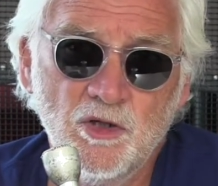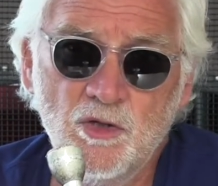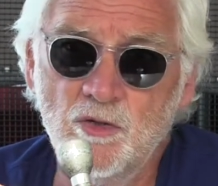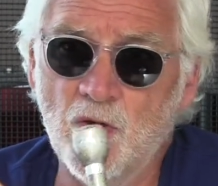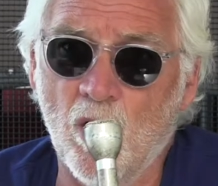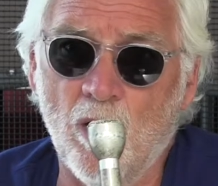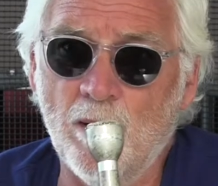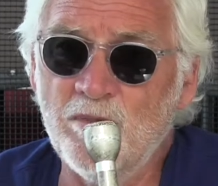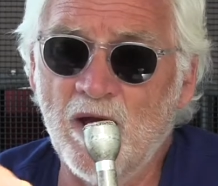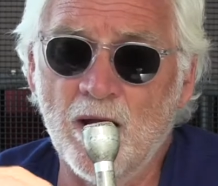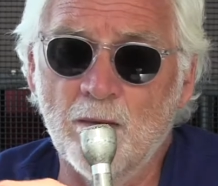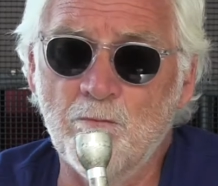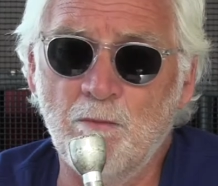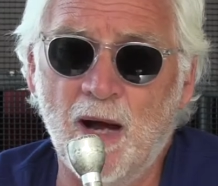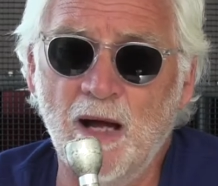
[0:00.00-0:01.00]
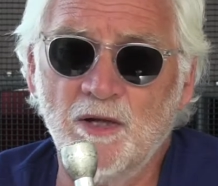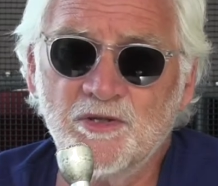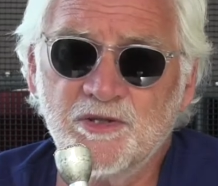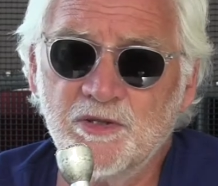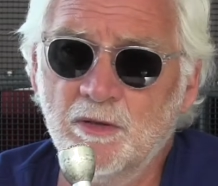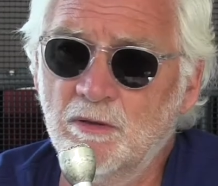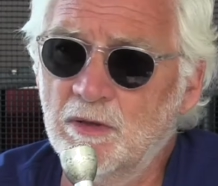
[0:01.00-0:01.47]
You know, I'm not a
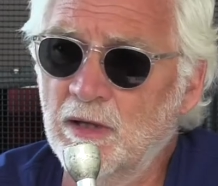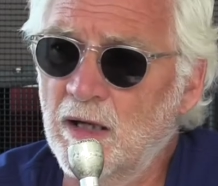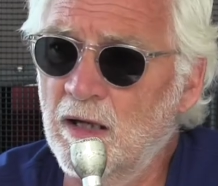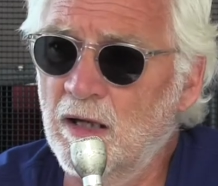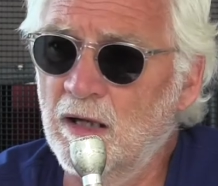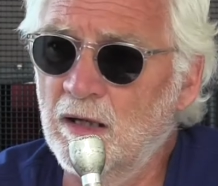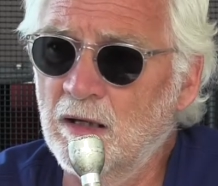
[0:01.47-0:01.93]
milestone guy.